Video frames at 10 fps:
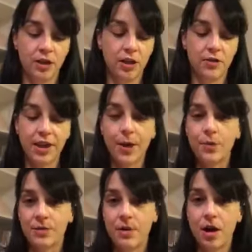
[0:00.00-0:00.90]
So
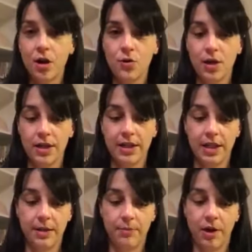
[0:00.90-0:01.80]
that was my whole
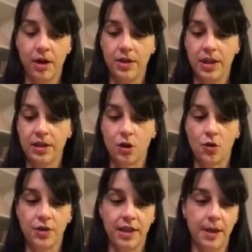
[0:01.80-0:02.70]
idea behind this
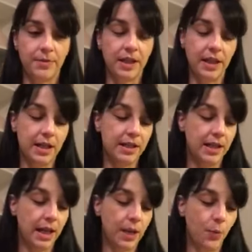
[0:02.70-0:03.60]
concept, and
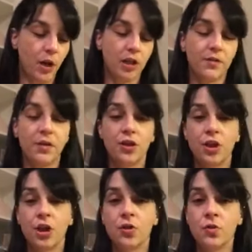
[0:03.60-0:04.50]
it works for the
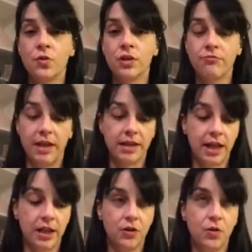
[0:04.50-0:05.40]
circles, the
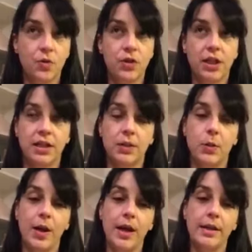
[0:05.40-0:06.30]
rectangles, the
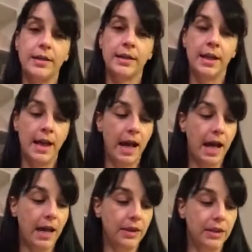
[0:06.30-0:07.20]
squares
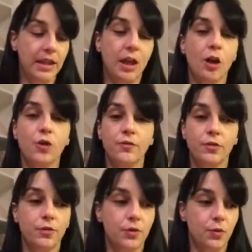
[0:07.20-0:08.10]
and the
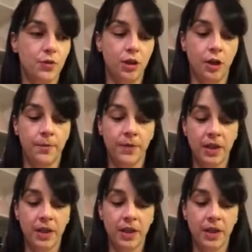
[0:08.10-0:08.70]
ovals also.